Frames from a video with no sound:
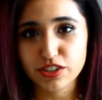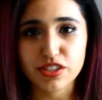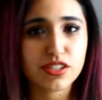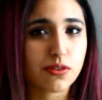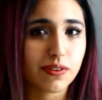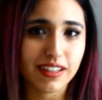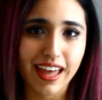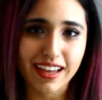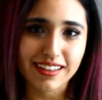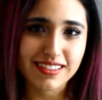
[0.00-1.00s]
just to
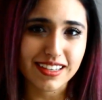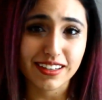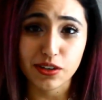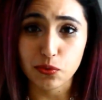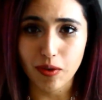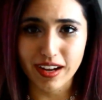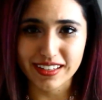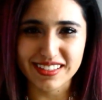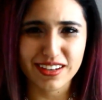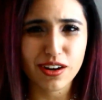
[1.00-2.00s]
relax and
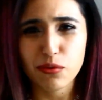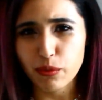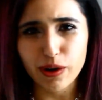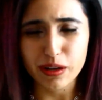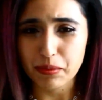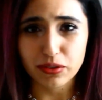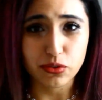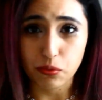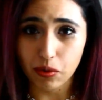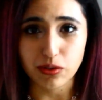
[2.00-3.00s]
unwind and not worry
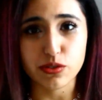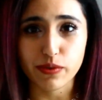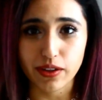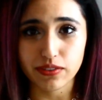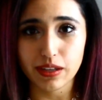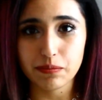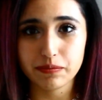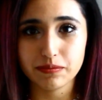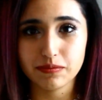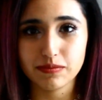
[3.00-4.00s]
about the world around them.
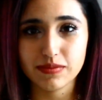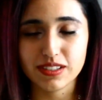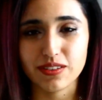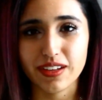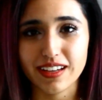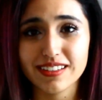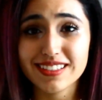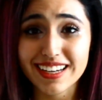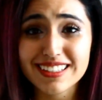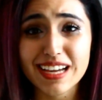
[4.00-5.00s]
So yeah,
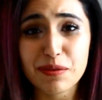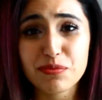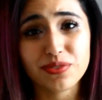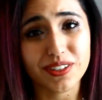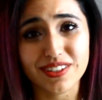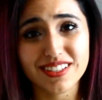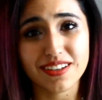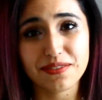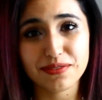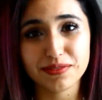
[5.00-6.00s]
take time for
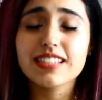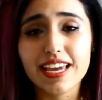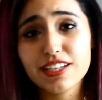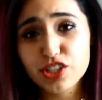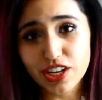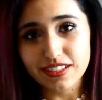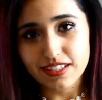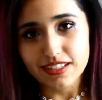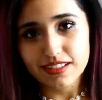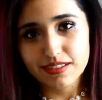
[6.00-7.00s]
yourself. Take
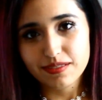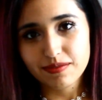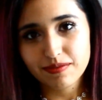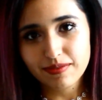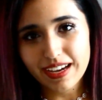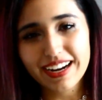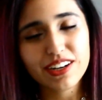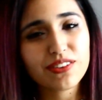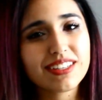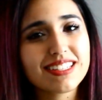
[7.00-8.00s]
chances. And
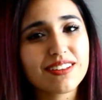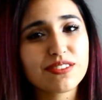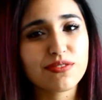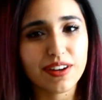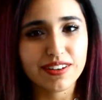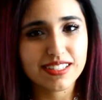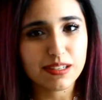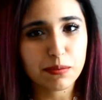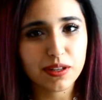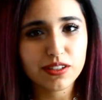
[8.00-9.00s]
I know this sounds very
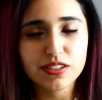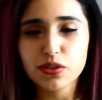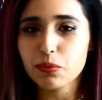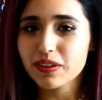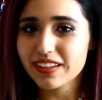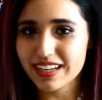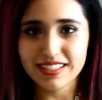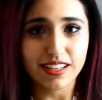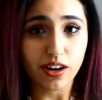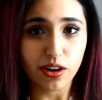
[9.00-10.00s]
similar to one that
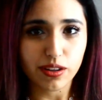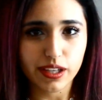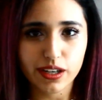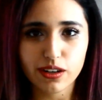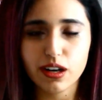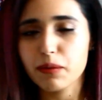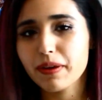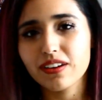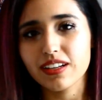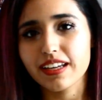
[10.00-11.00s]
I said earlier
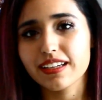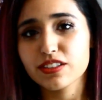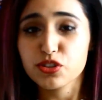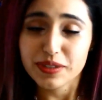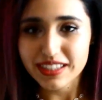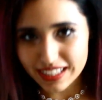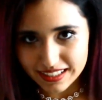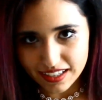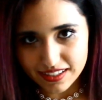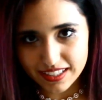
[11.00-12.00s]
about like doing
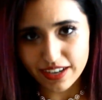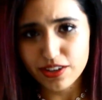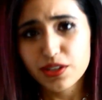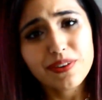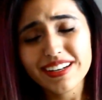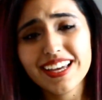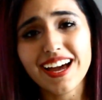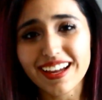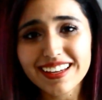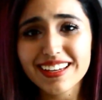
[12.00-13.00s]
things that scare you, and
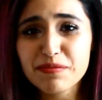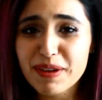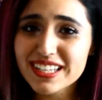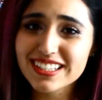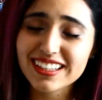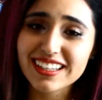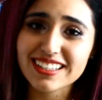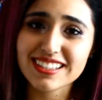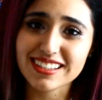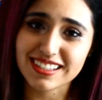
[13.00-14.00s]
yeah, it
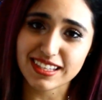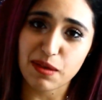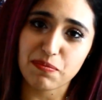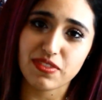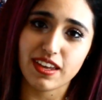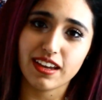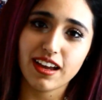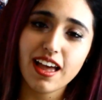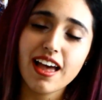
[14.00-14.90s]
basically is the same thing.